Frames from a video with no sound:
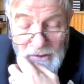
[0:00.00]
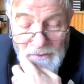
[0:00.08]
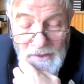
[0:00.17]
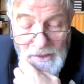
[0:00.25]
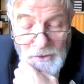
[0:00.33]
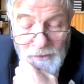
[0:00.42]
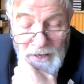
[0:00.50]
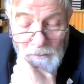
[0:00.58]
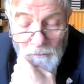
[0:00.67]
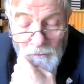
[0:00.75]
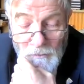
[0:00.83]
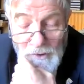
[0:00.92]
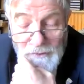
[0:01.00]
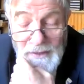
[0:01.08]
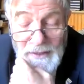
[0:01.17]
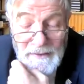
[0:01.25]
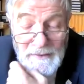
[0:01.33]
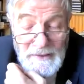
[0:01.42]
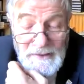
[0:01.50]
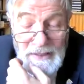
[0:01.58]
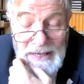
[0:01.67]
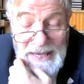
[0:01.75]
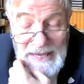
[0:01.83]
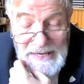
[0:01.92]
in this framework that it is
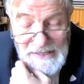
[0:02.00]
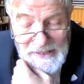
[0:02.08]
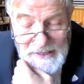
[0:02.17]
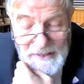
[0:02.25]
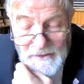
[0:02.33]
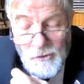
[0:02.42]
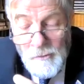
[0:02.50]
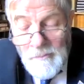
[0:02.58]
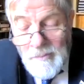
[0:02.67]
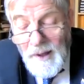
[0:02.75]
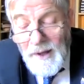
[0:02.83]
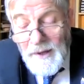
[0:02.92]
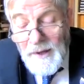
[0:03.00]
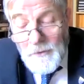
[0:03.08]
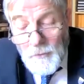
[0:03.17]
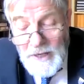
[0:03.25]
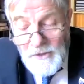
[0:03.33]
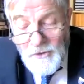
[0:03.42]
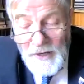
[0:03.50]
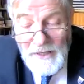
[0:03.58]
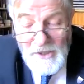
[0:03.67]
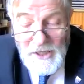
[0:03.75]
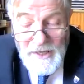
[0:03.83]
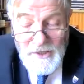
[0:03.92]
easy to buy the Greek
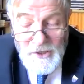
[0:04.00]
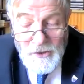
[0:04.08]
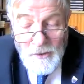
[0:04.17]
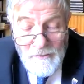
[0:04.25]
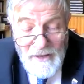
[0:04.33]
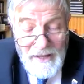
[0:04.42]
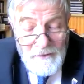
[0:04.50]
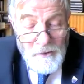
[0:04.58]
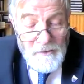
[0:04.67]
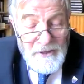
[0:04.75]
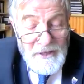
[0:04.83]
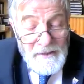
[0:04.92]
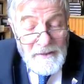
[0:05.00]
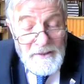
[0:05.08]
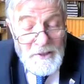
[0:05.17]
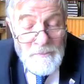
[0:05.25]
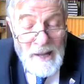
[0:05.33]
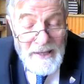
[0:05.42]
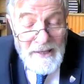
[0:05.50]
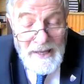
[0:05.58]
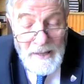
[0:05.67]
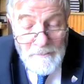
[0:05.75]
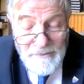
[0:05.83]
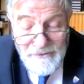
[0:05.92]
translation of Adolf Hitler's Mein
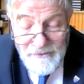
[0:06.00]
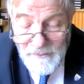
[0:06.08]
Kampf,